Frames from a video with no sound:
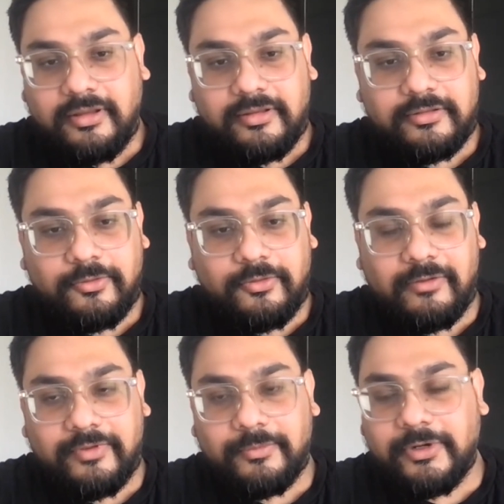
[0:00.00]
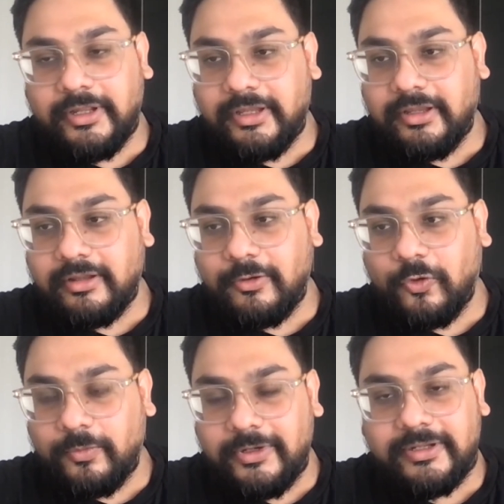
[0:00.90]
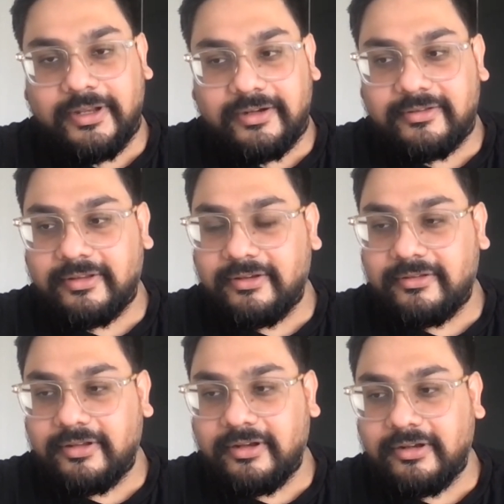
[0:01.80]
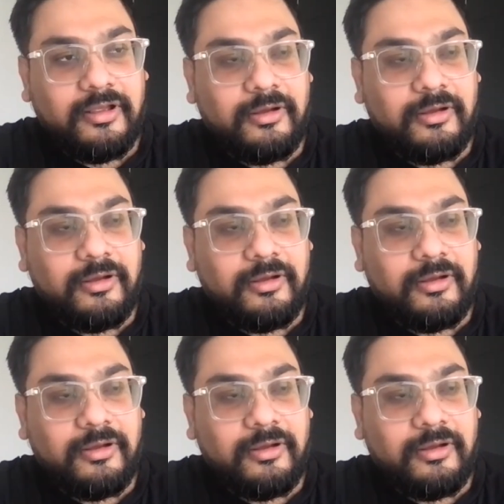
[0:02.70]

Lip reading: So we are pretty global in that sense, and